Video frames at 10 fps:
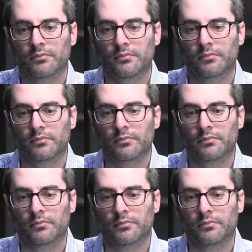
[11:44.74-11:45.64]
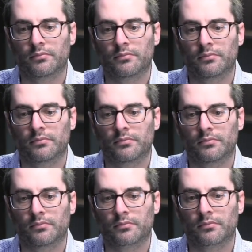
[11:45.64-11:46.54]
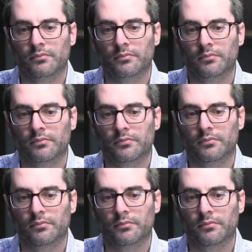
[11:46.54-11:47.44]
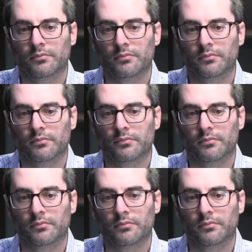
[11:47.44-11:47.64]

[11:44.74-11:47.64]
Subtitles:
This person isn't speaking.